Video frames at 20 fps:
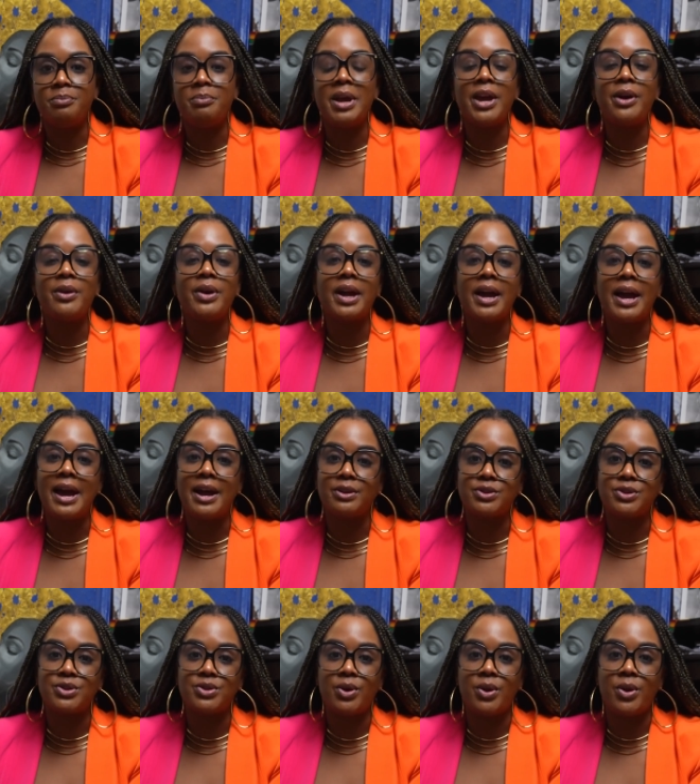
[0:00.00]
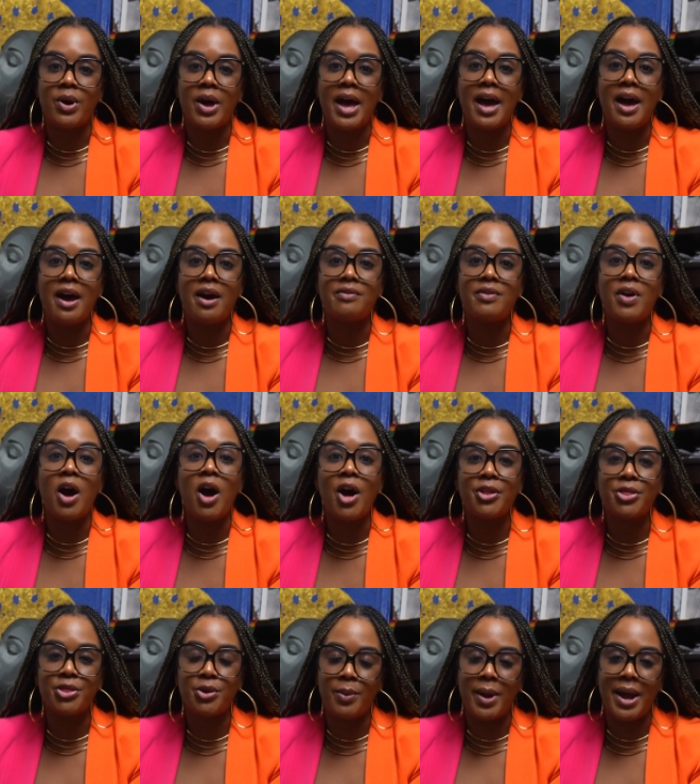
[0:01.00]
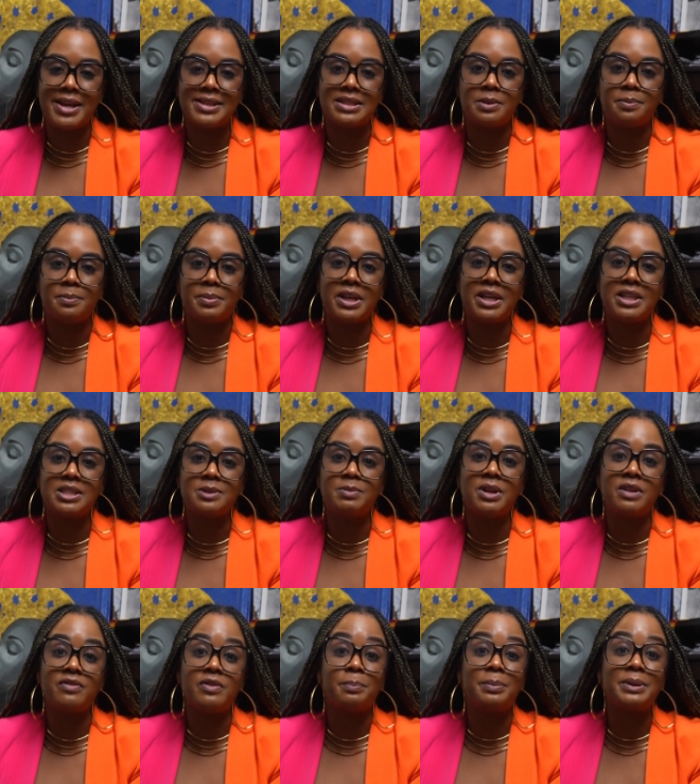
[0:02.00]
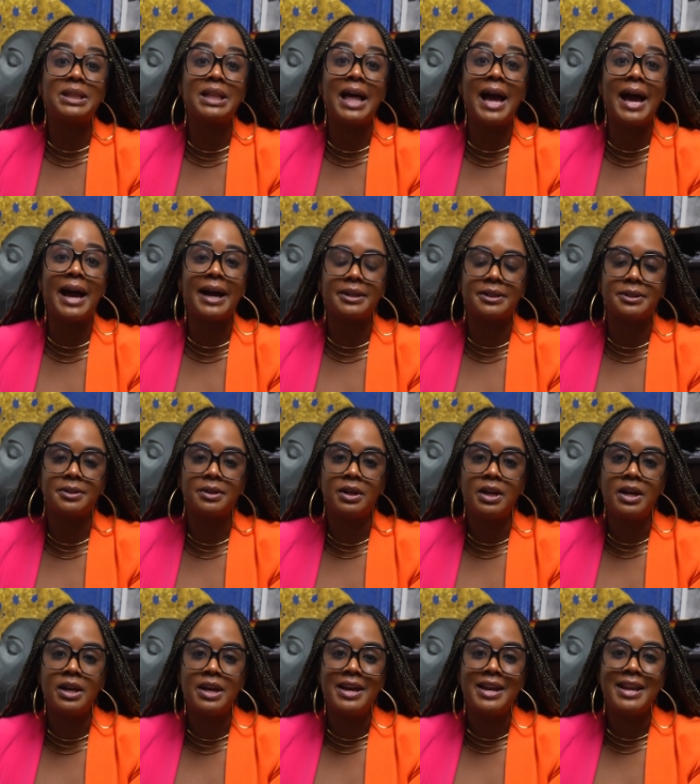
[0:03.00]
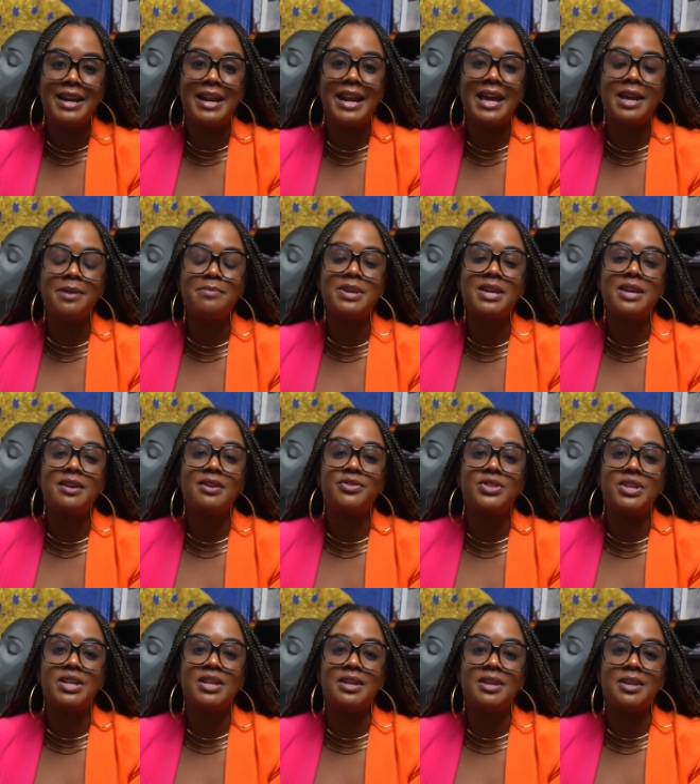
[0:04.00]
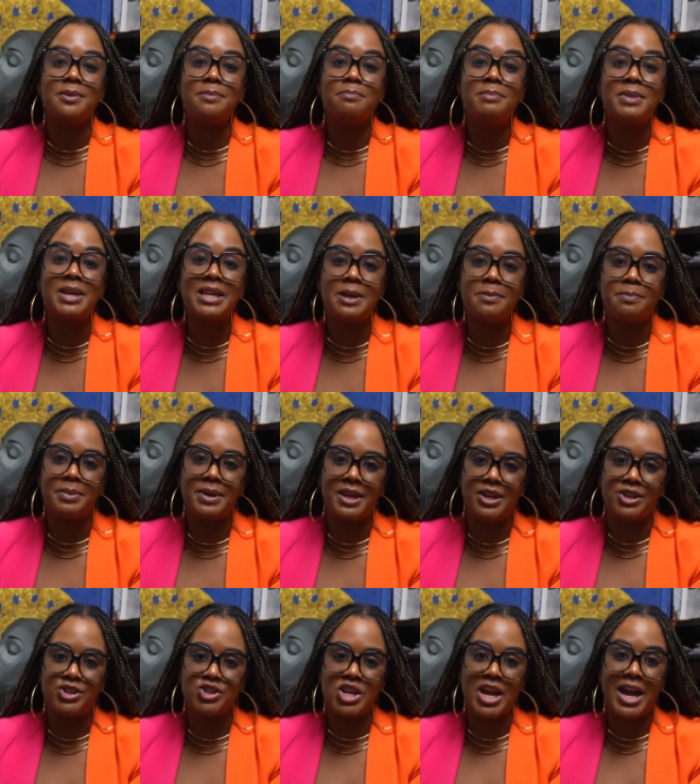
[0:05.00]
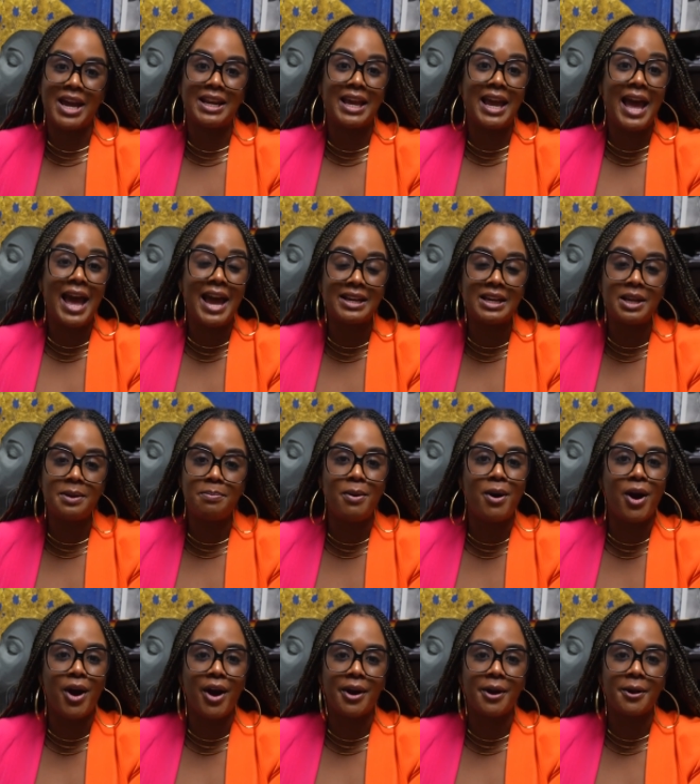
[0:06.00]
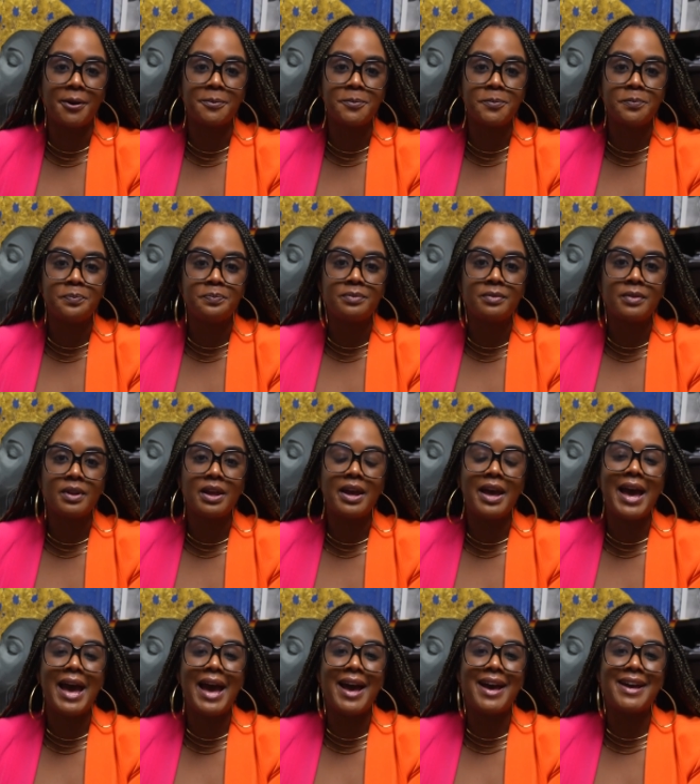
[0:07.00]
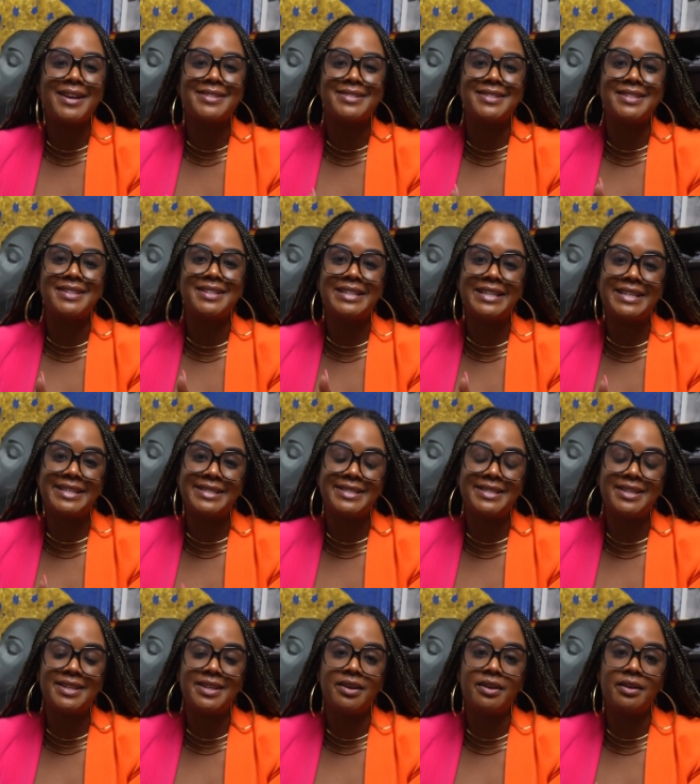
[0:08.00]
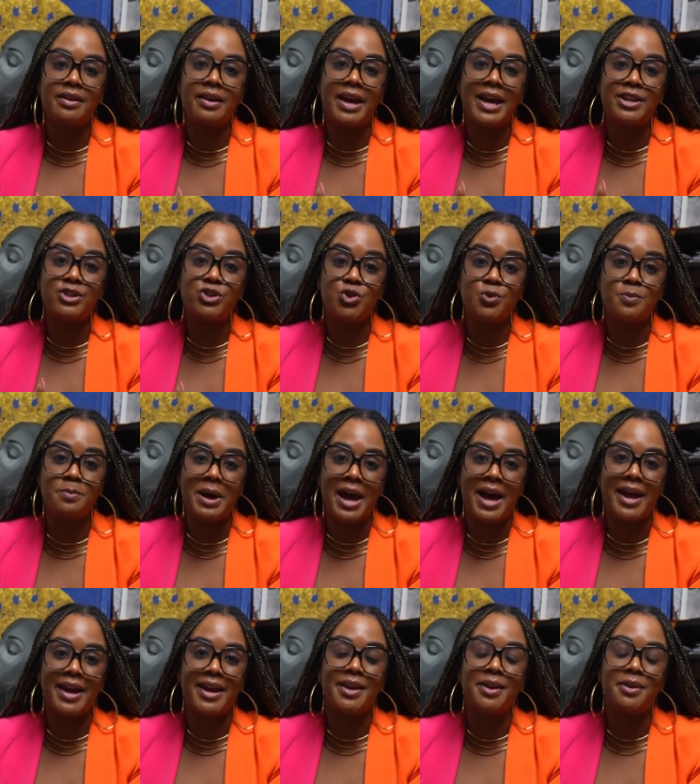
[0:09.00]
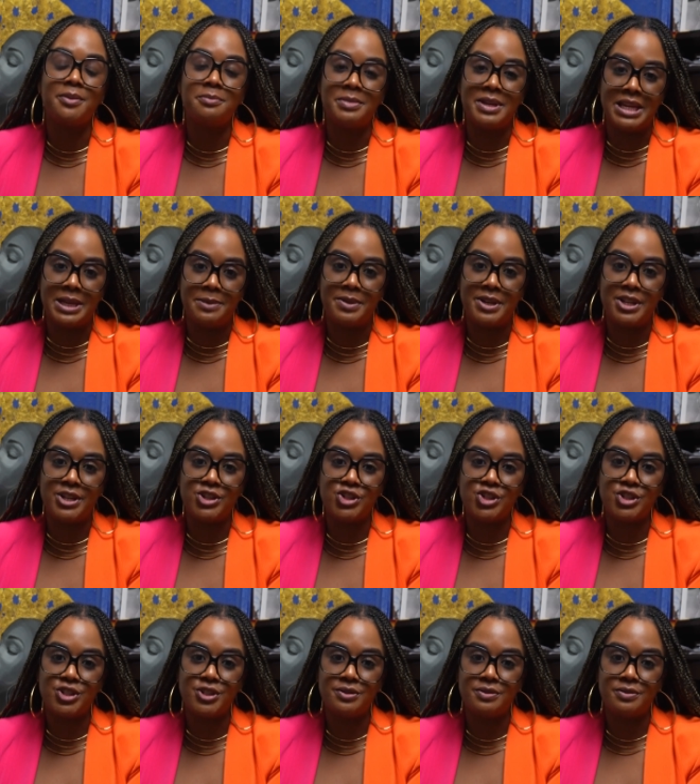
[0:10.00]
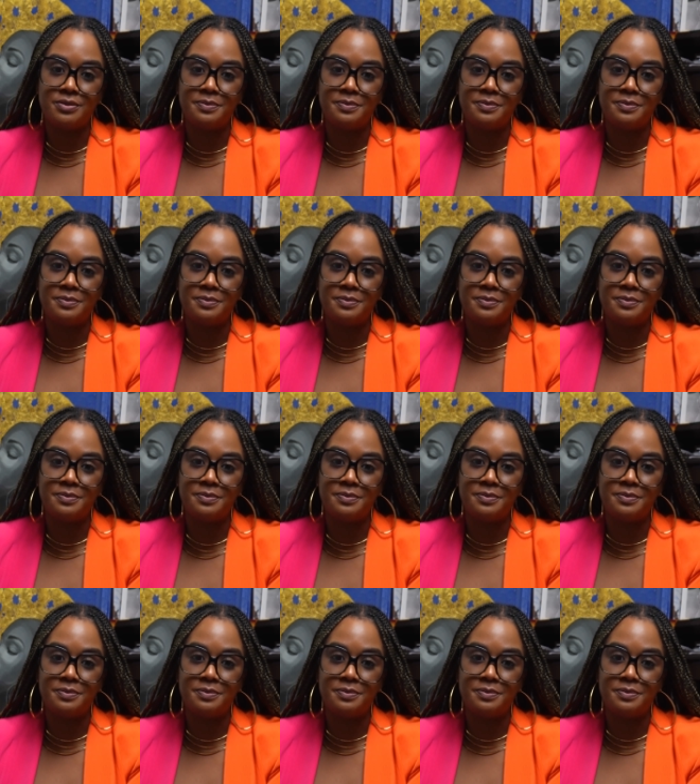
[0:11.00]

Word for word: Mayor and Council have authorized the placement of a plaque naming the mini pitch at Cagni Park as Desir and Jumai Mini Pitch.